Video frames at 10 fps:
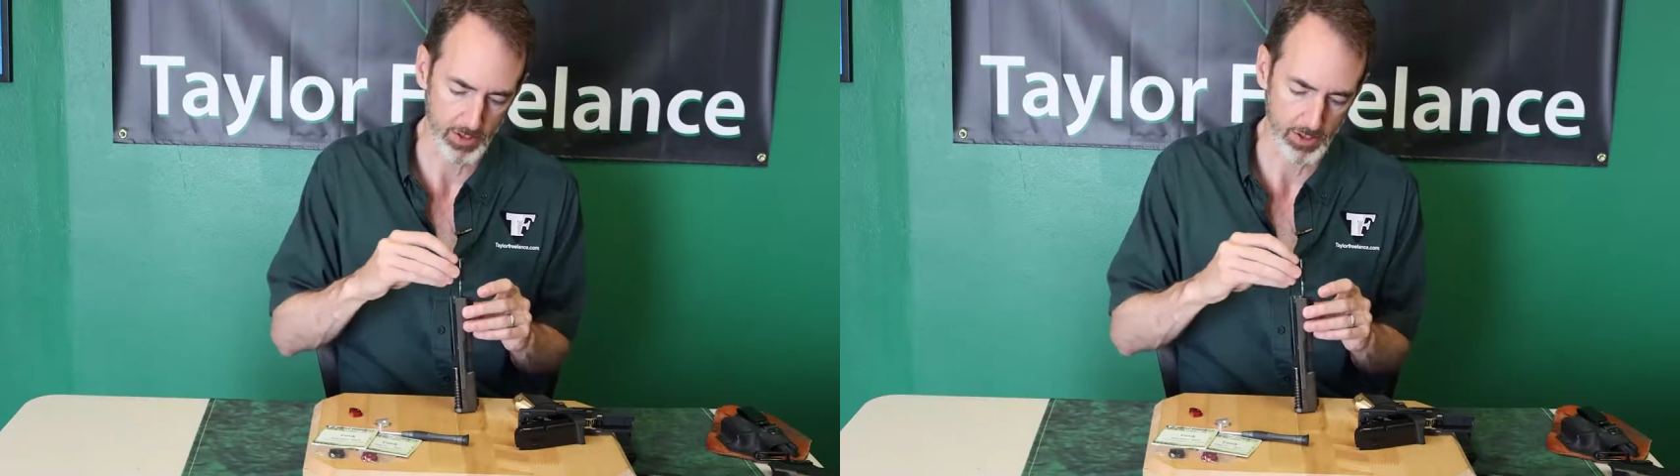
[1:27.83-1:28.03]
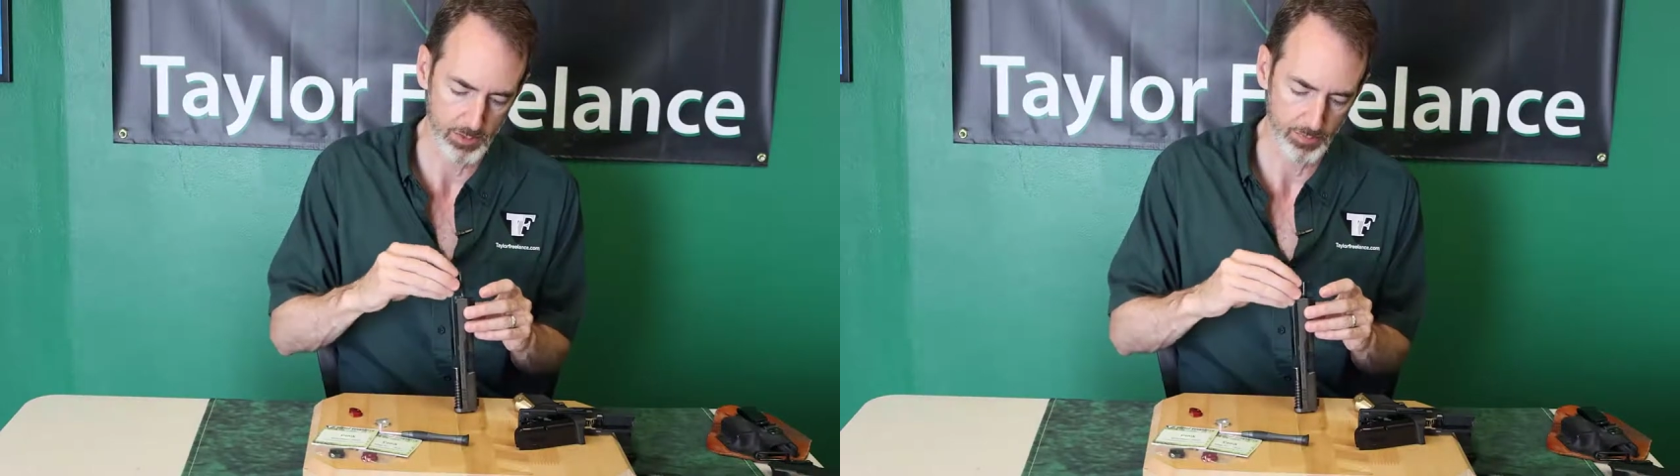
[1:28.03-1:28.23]

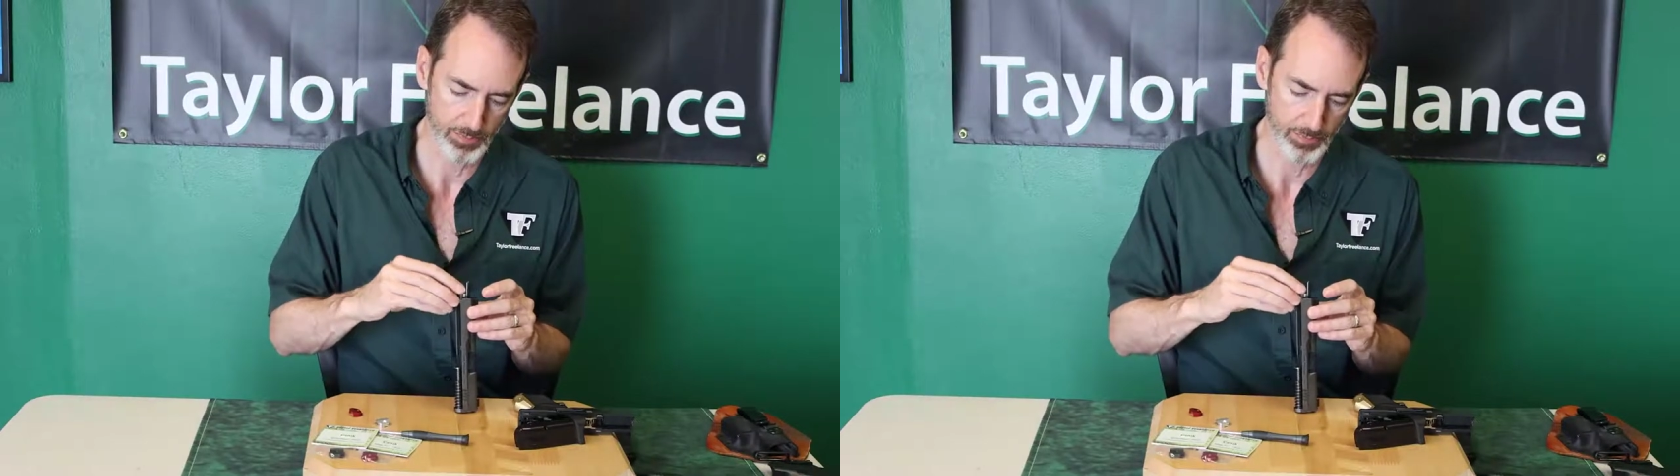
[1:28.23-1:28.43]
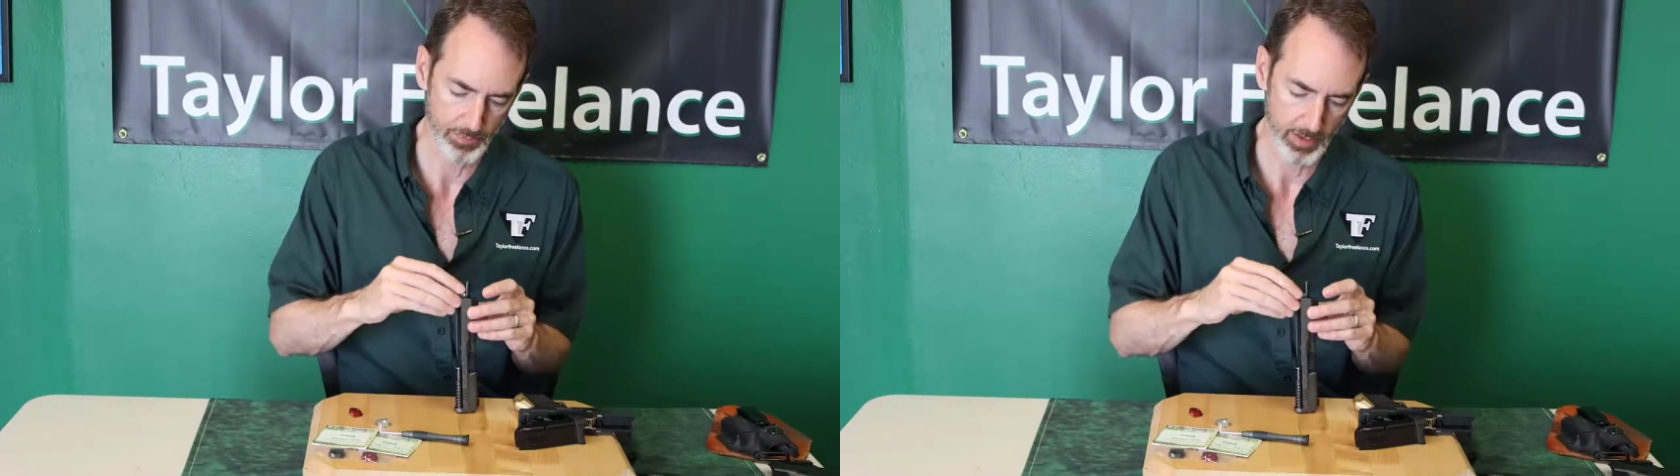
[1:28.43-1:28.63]
the tube
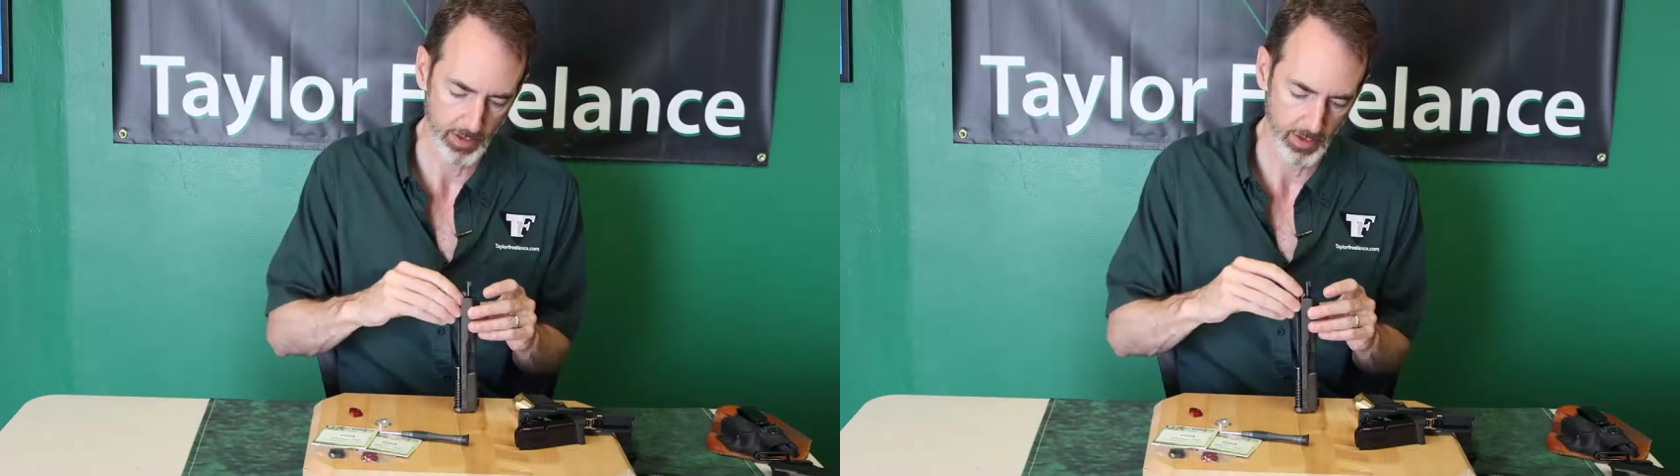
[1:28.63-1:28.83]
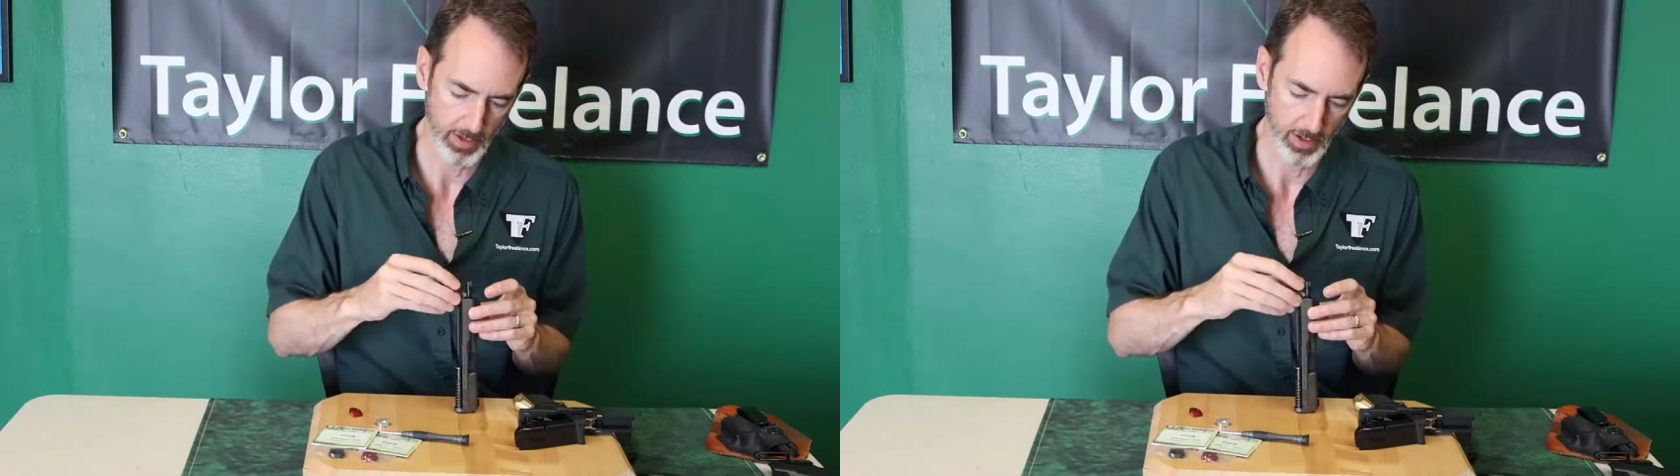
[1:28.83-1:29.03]

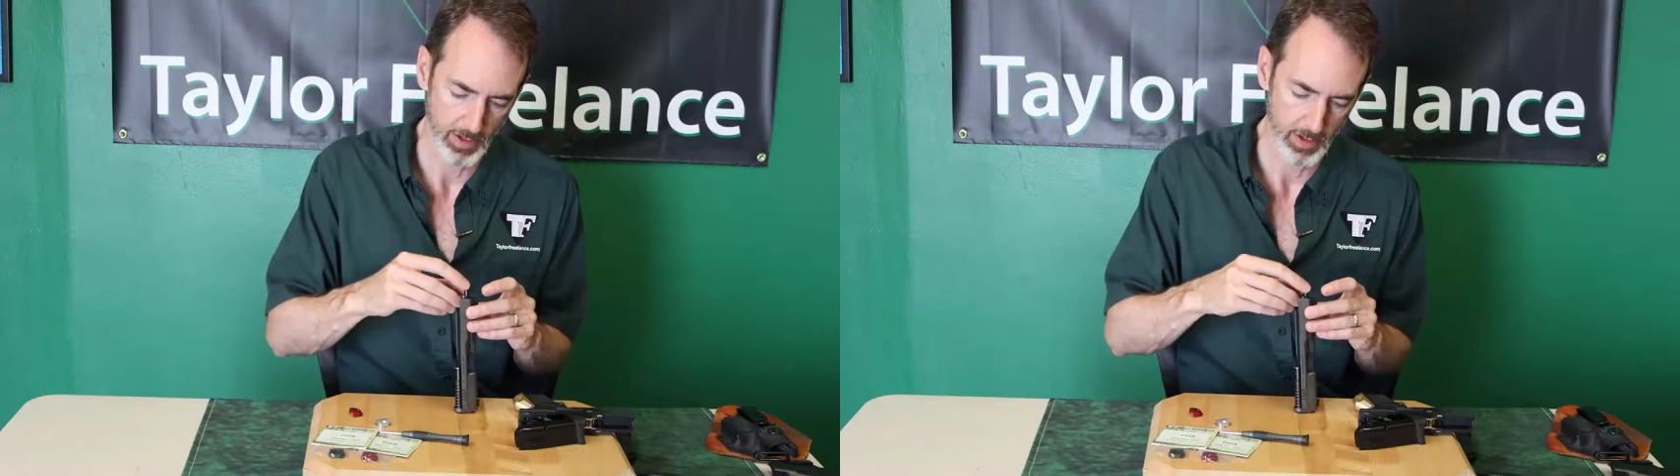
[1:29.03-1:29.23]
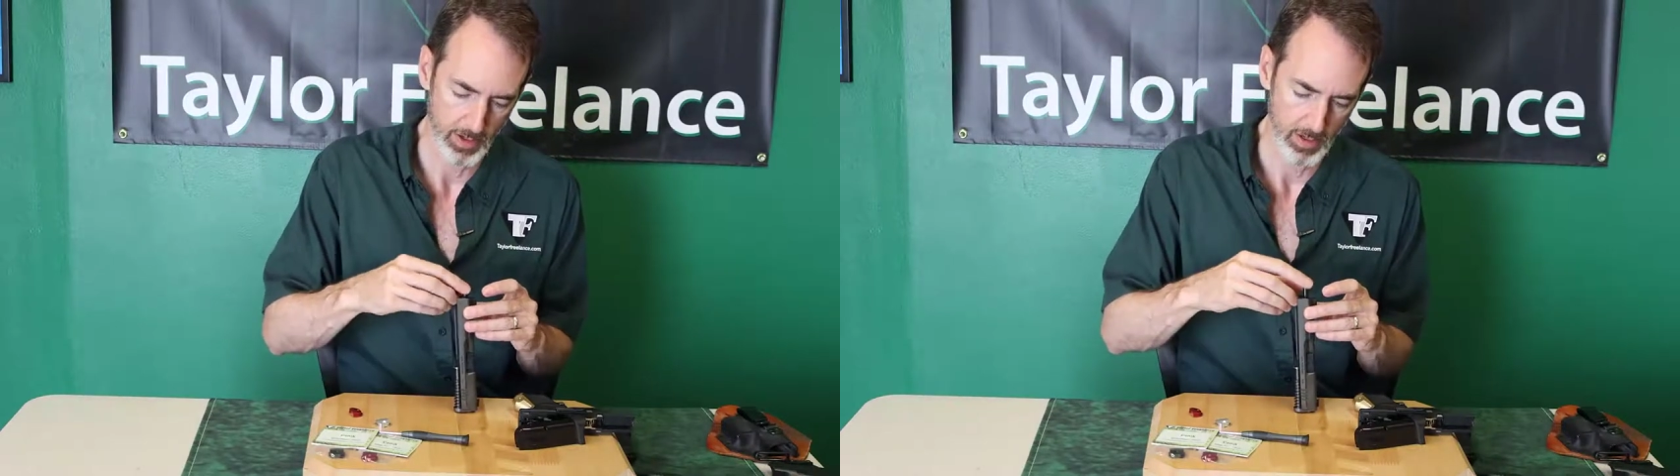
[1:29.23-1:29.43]

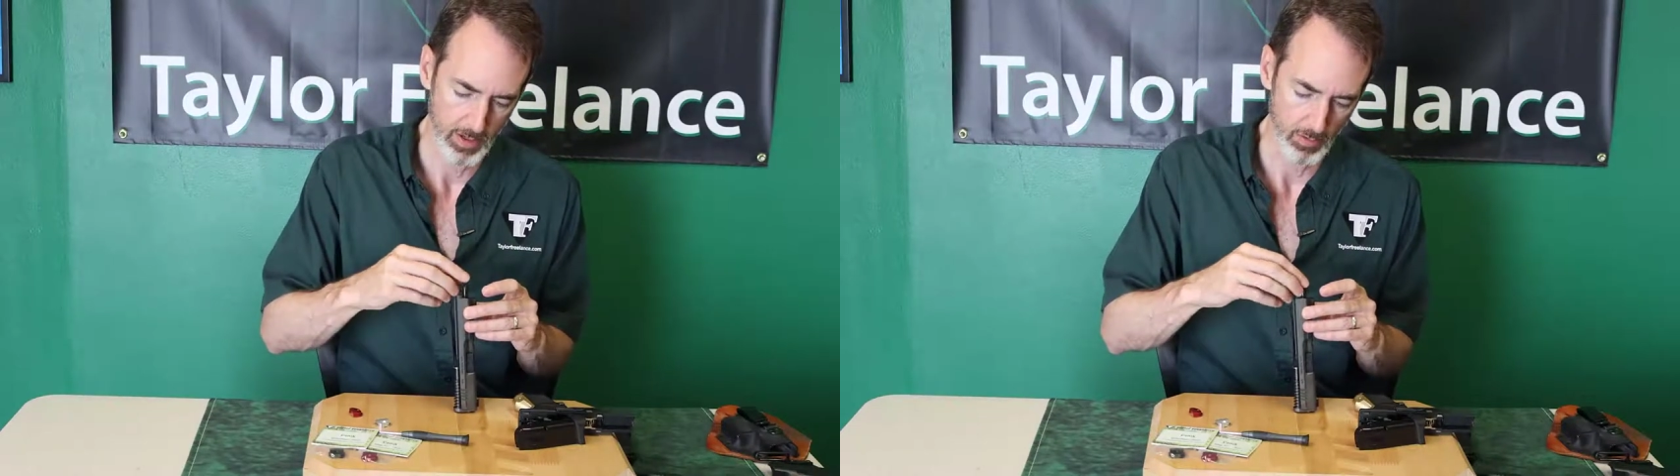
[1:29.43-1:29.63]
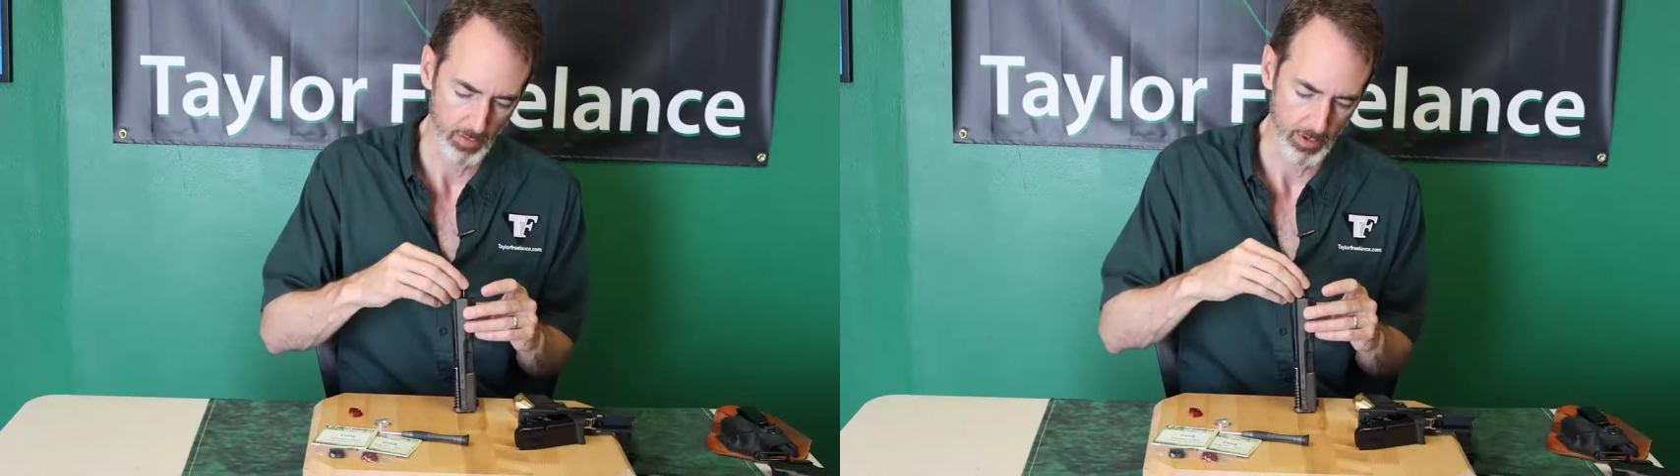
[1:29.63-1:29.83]

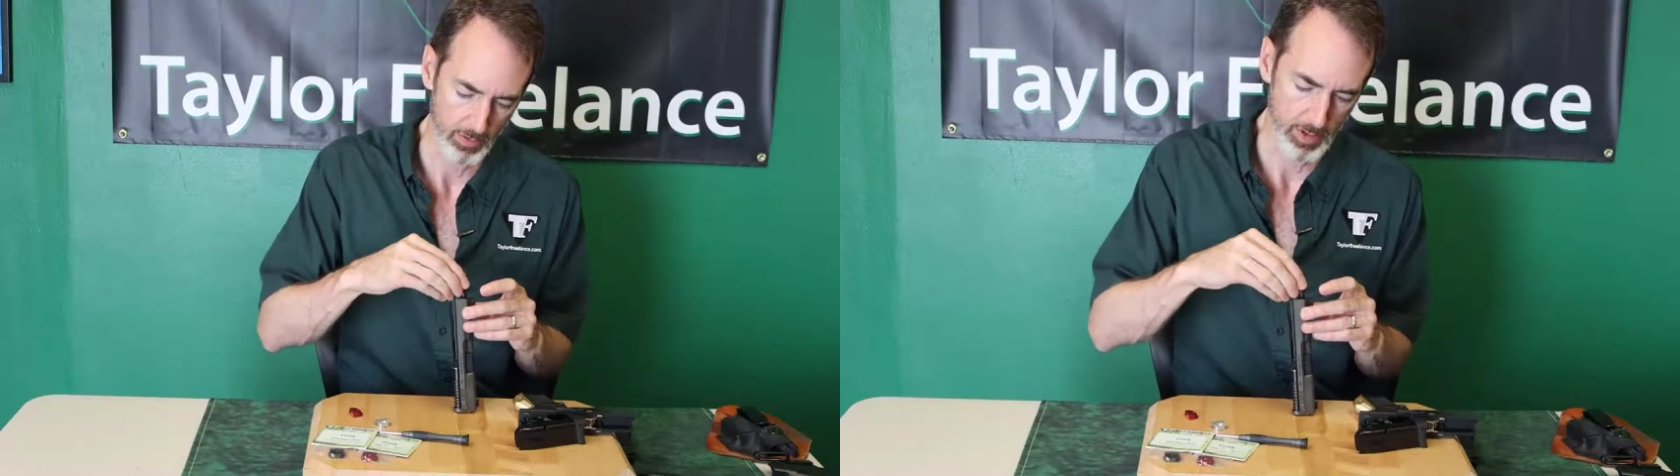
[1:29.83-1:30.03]
where it